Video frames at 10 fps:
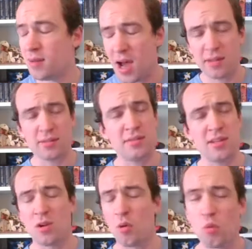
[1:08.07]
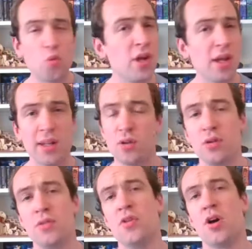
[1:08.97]
So, as I said, really
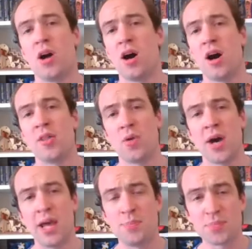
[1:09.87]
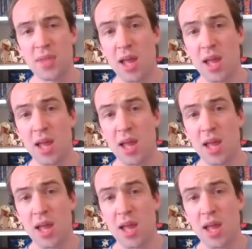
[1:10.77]
could have gone either way.